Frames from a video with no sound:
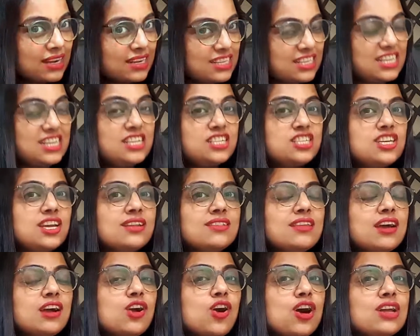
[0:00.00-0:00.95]
teaching
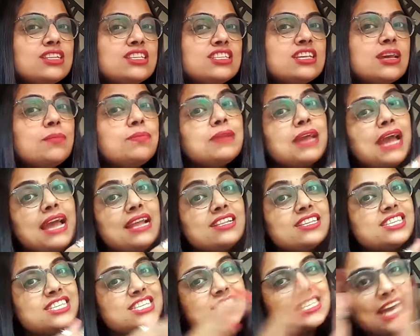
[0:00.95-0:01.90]
the concept
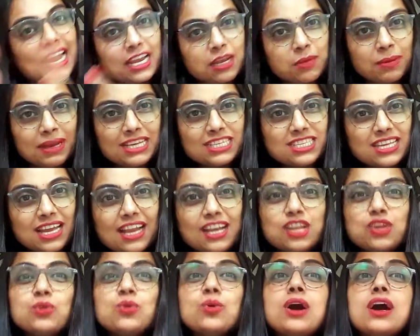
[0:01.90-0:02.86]
and side by side
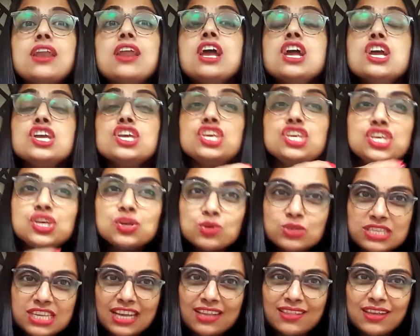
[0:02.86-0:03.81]
you are
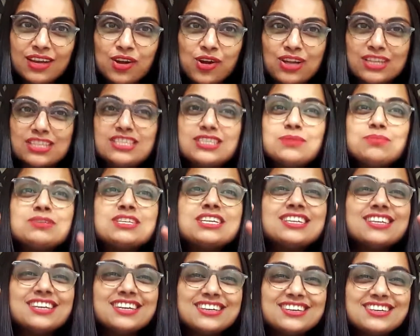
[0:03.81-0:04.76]
using the concept
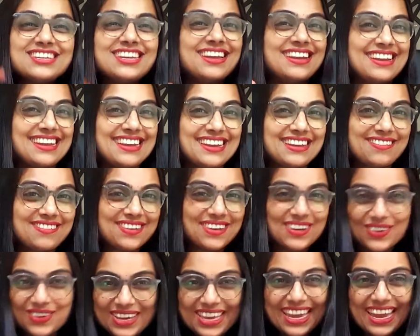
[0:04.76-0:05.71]
in real life.
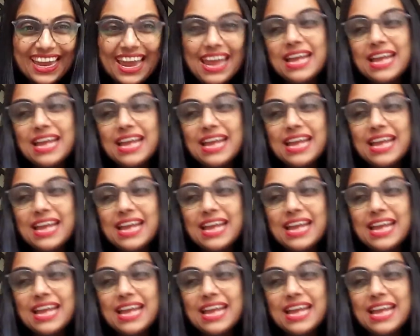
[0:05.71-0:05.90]
Okay.